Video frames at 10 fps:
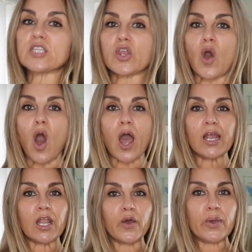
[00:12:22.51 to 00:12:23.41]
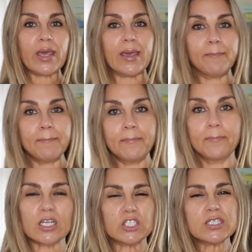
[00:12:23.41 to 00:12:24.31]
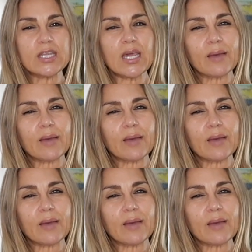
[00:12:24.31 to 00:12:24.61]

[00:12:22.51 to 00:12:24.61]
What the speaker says: so the high-low hem. I just think